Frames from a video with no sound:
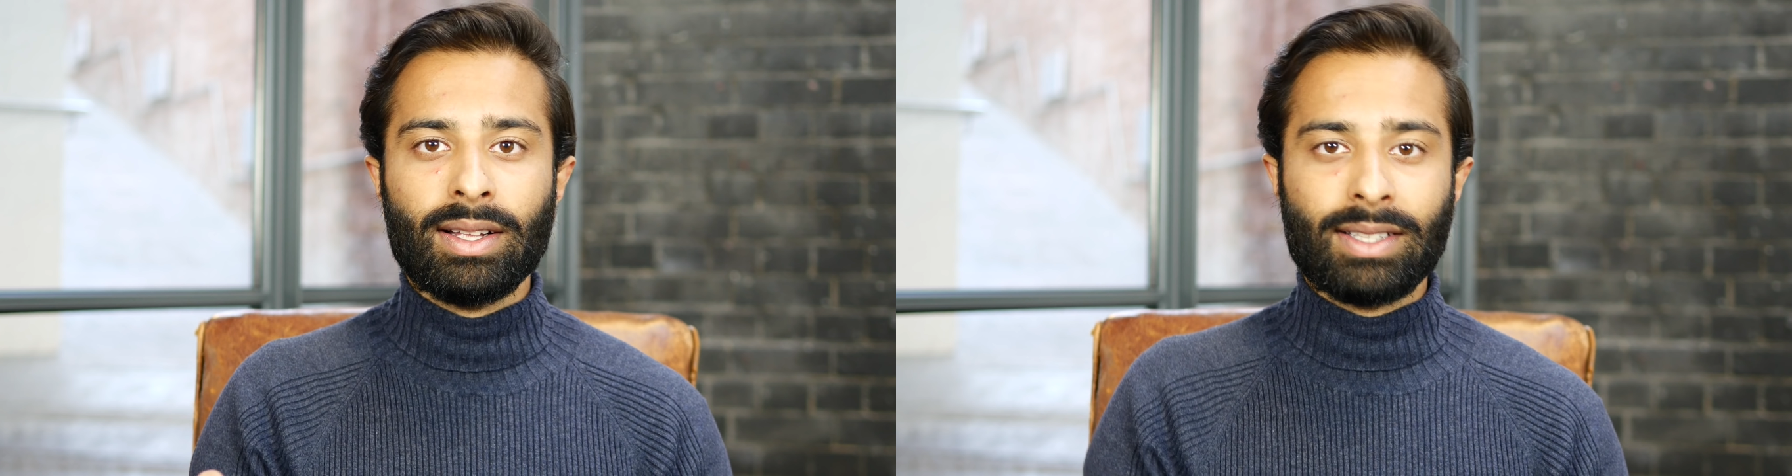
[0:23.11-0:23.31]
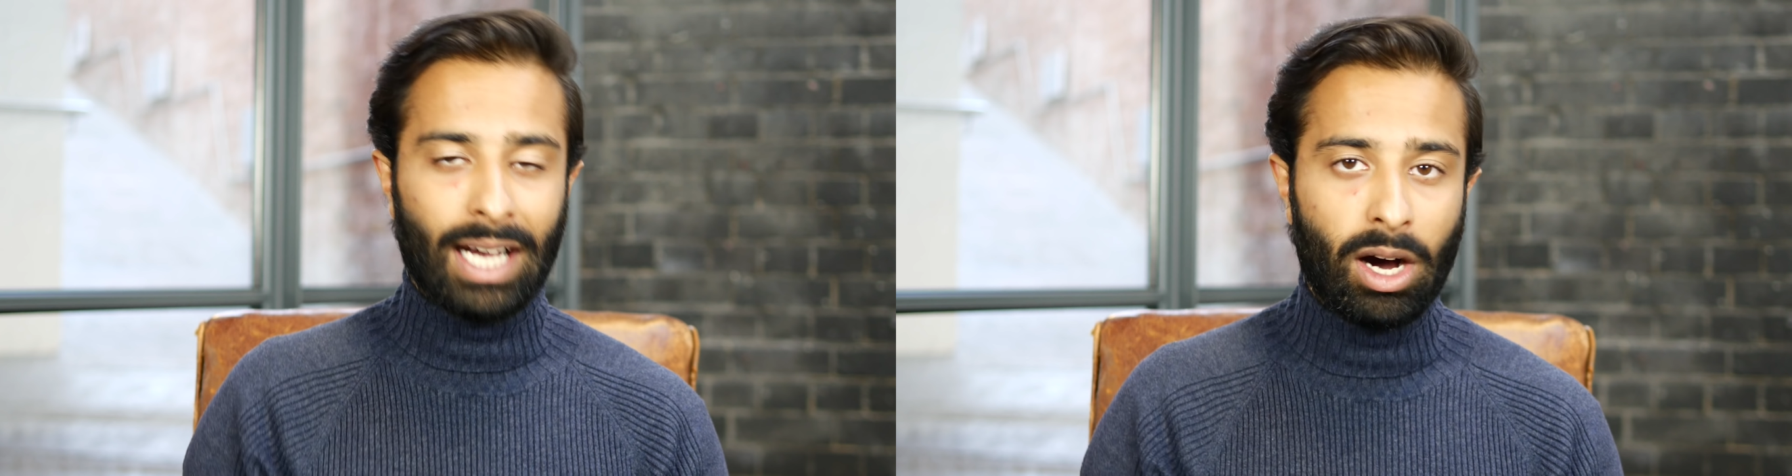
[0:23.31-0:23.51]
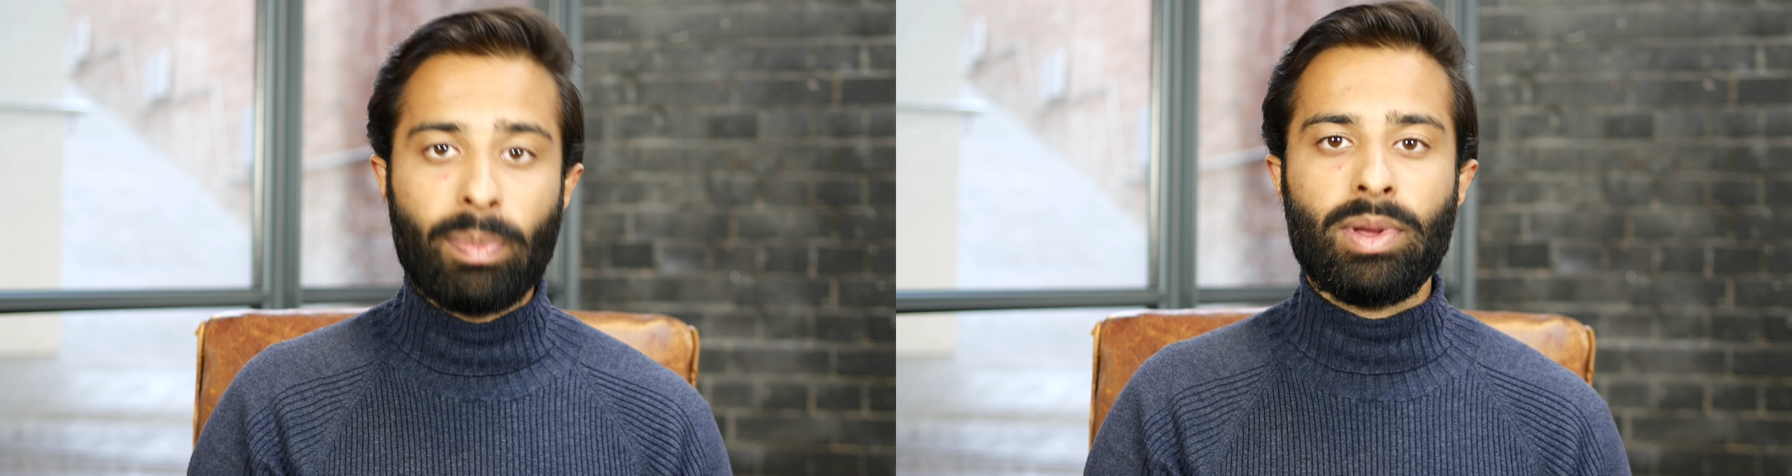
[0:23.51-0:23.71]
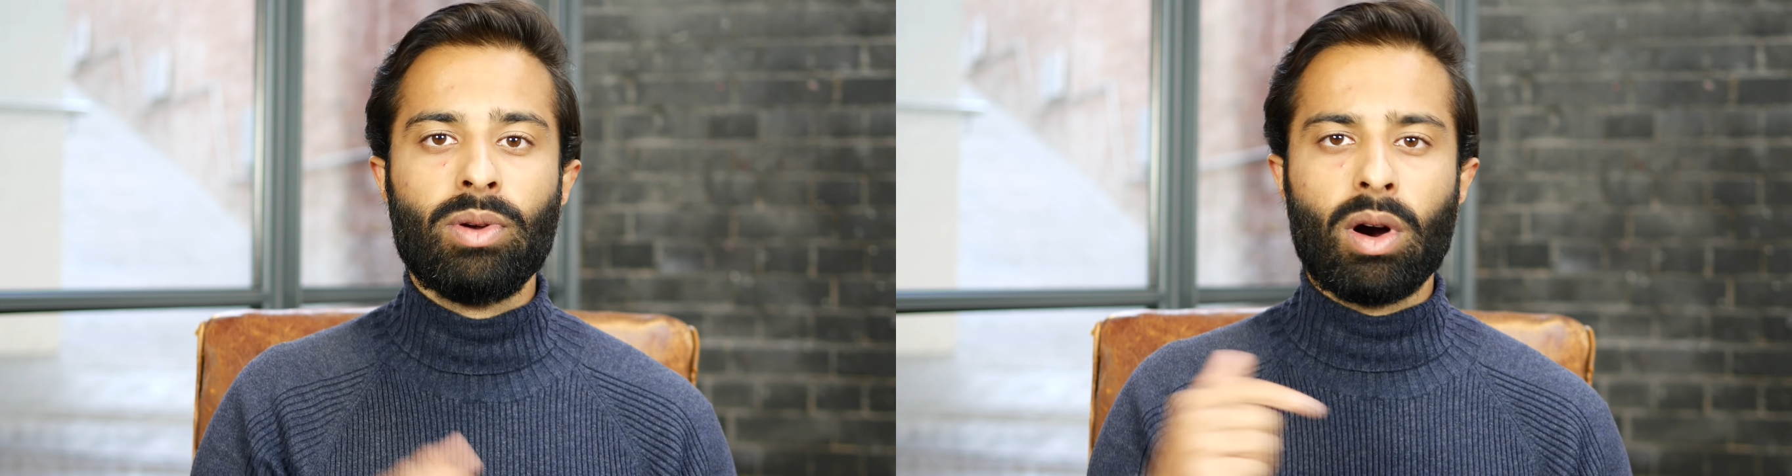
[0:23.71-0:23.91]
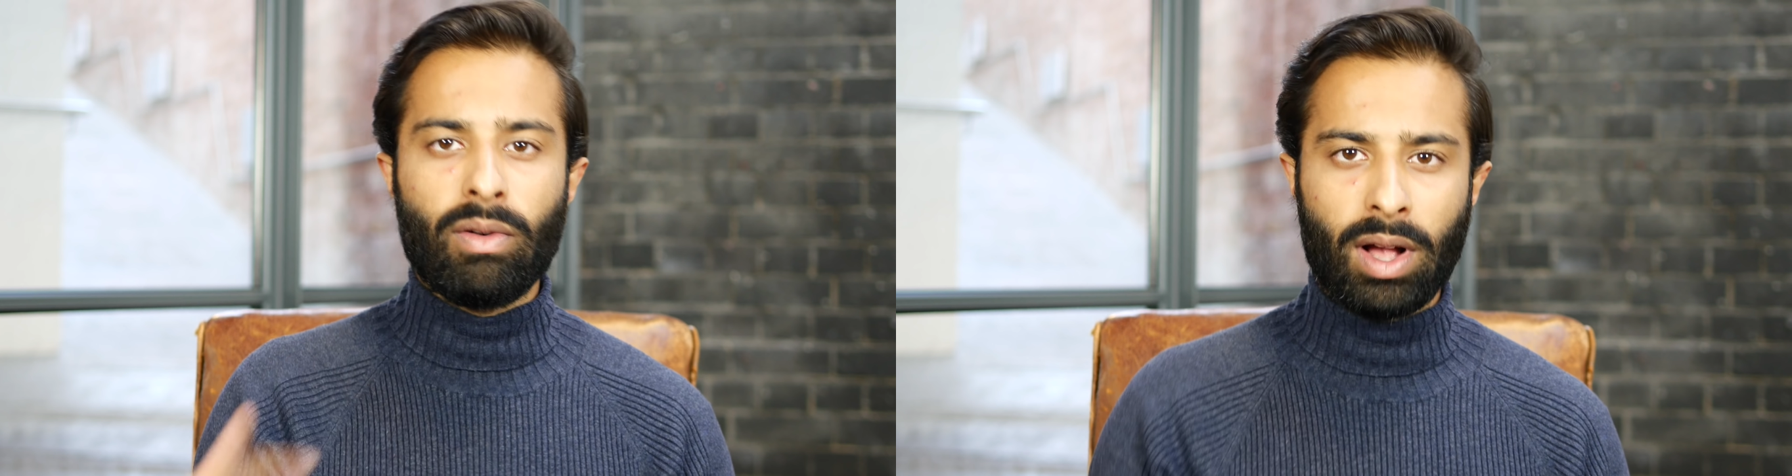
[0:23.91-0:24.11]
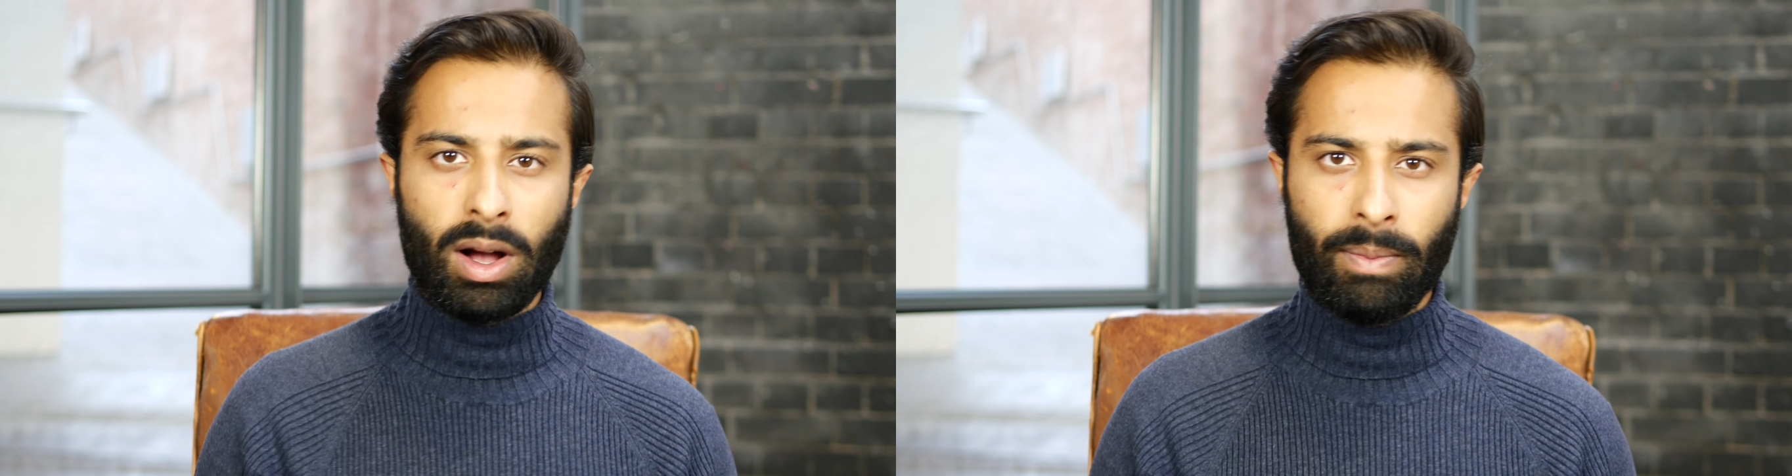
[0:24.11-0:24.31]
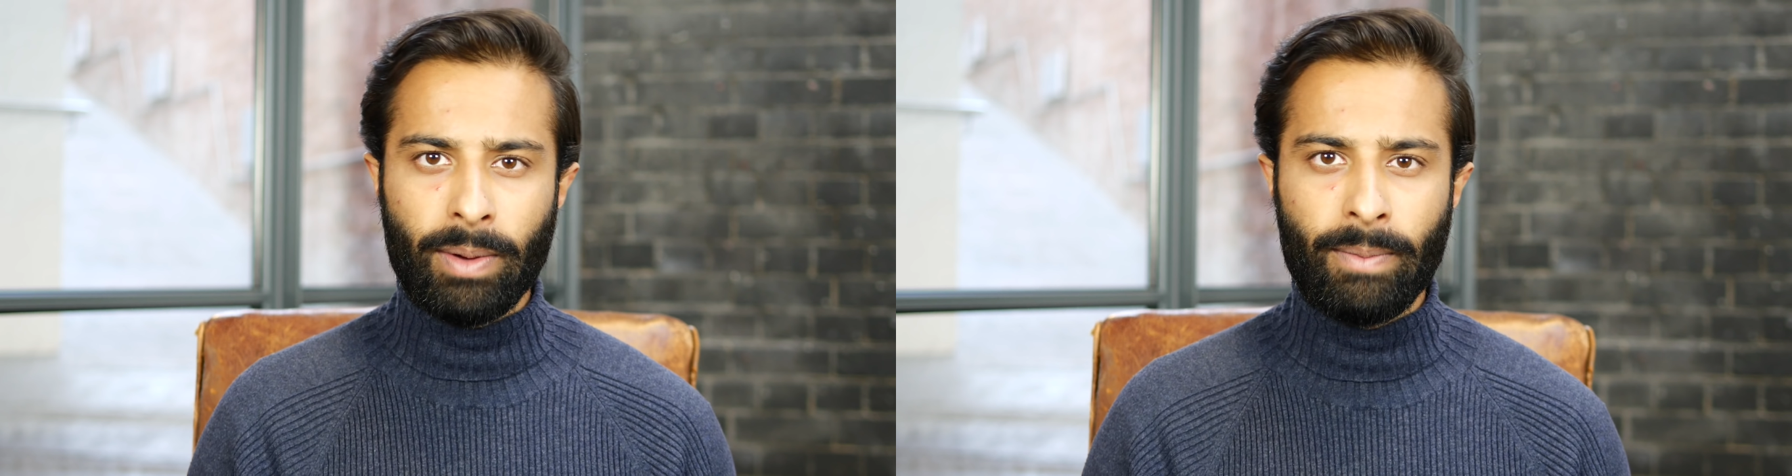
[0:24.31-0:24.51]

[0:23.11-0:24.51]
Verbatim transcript: to help you overcome